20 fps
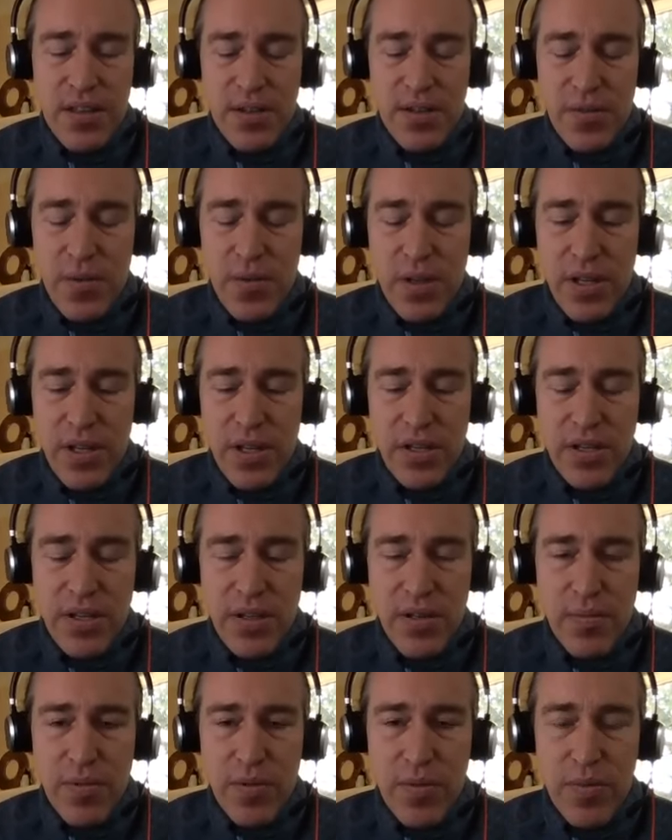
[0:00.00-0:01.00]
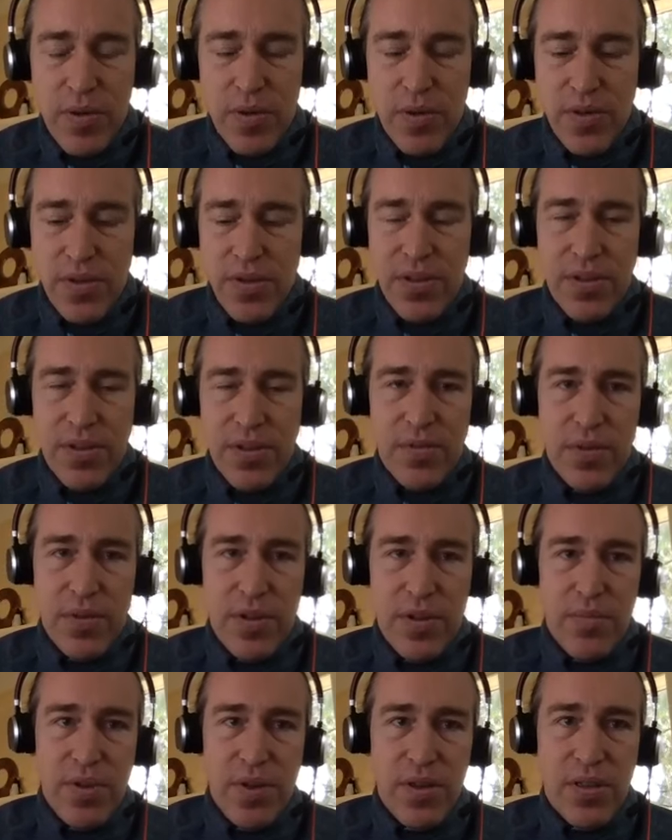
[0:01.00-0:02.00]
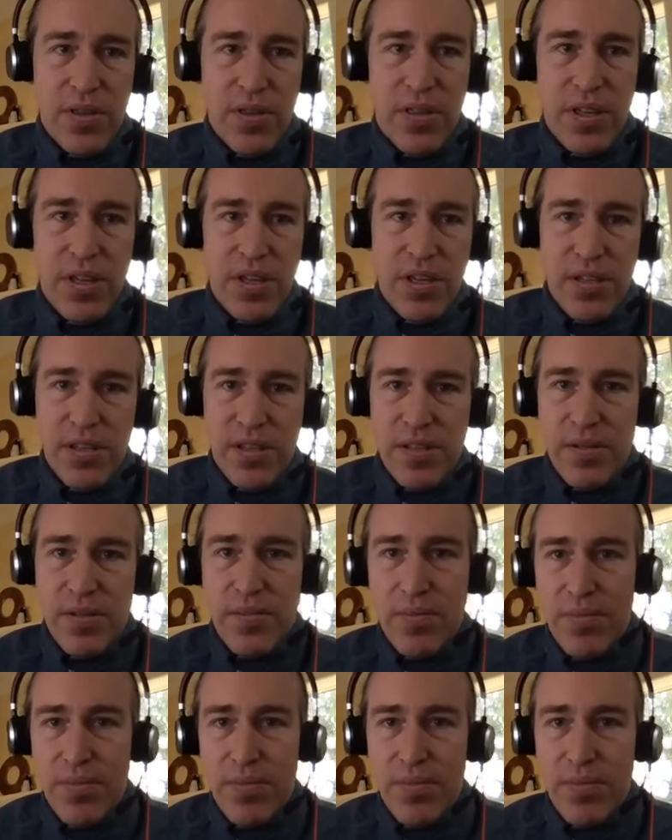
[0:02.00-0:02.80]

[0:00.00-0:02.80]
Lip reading: is what led to the proposal that we build these